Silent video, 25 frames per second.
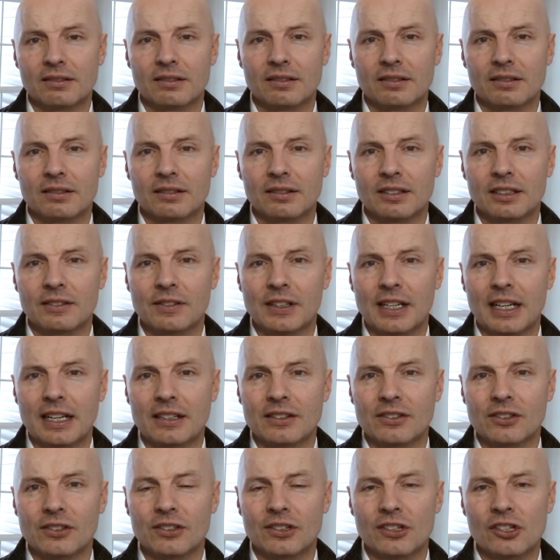Leave an
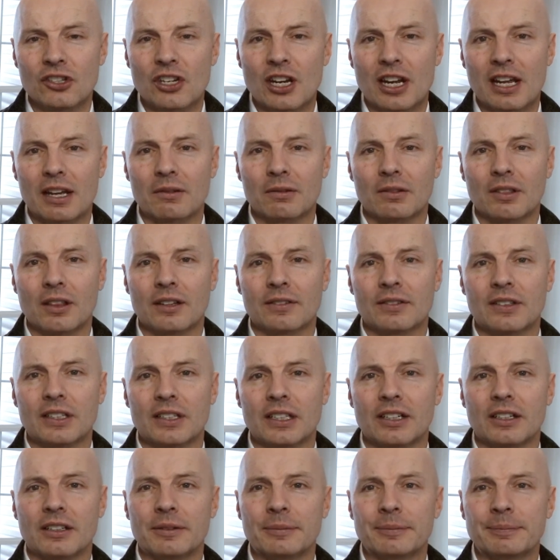answer in the chat. We'd love to
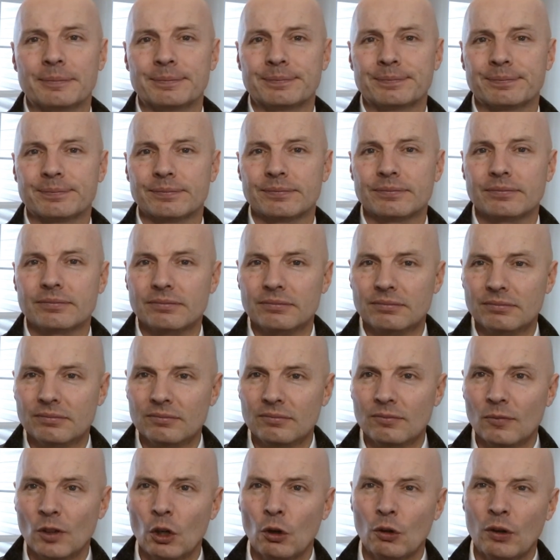hear.
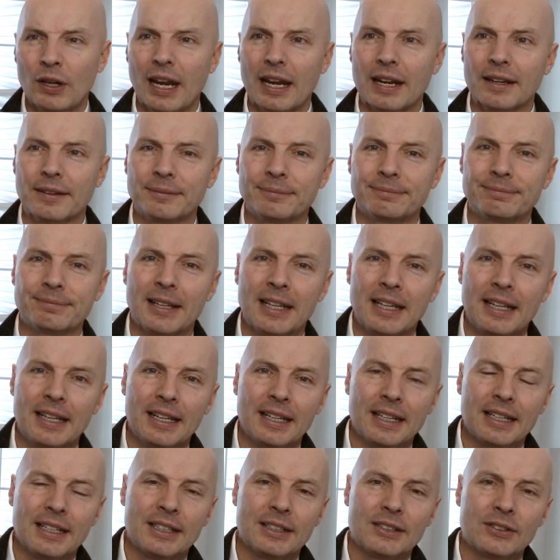Okay,
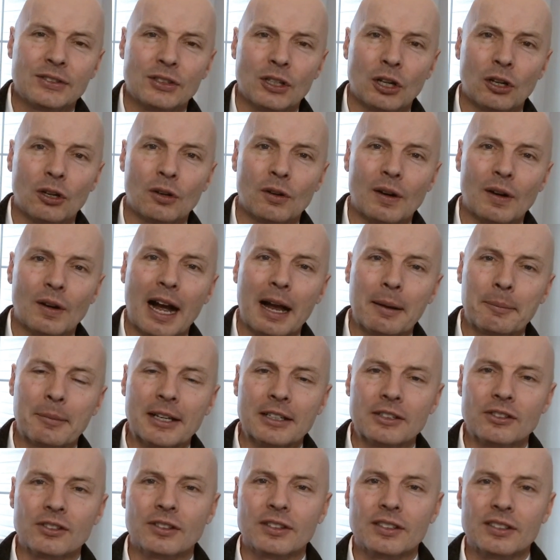so I
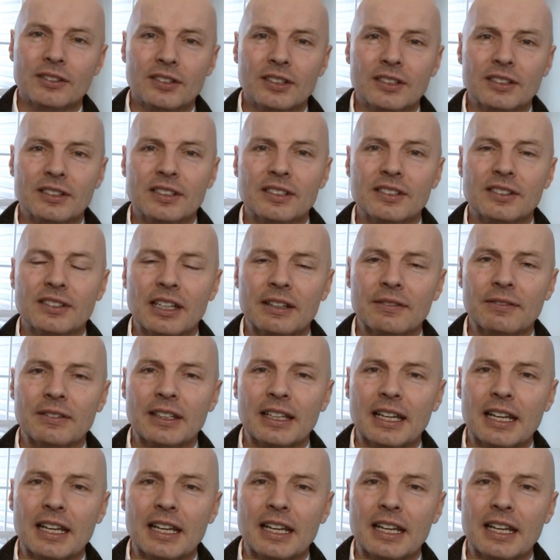mentioned the 67-day